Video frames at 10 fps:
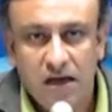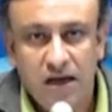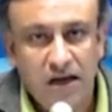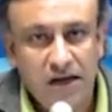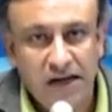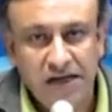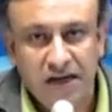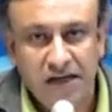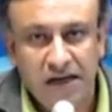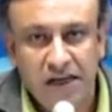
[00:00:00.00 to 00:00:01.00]
In
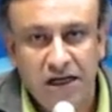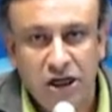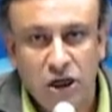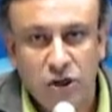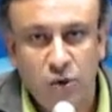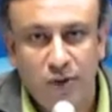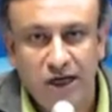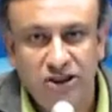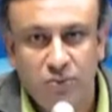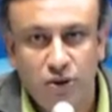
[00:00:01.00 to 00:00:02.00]
Indian illegally
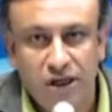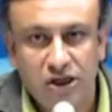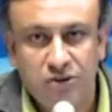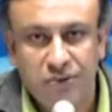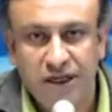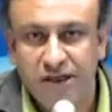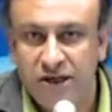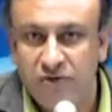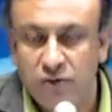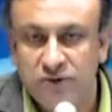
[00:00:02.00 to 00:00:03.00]
occupied Jammu and Kashmir,
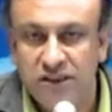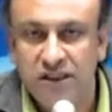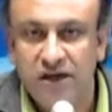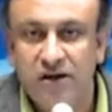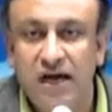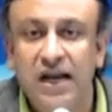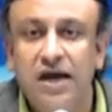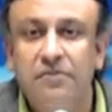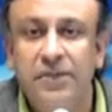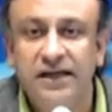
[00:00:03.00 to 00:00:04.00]
Indian troops in their
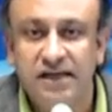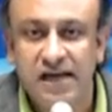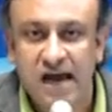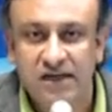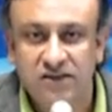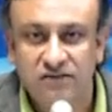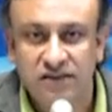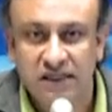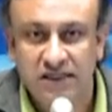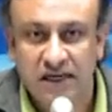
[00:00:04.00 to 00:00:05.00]
unabated acts of
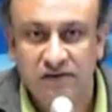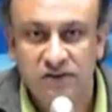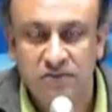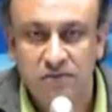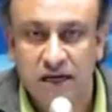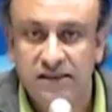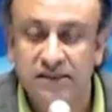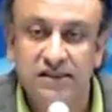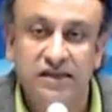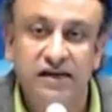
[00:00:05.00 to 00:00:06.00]
state terrorism
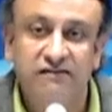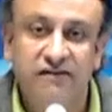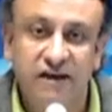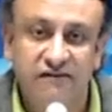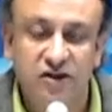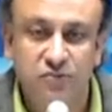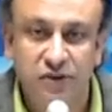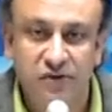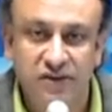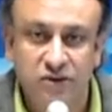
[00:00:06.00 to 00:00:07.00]
martyred 35
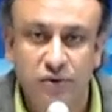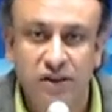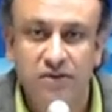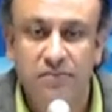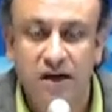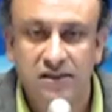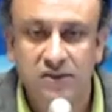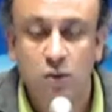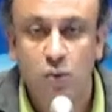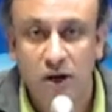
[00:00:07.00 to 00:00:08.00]
Kashmiris during the
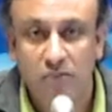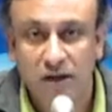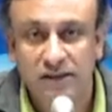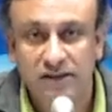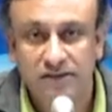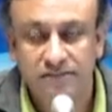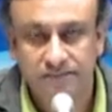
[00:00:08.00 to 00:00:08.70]
past 1 month.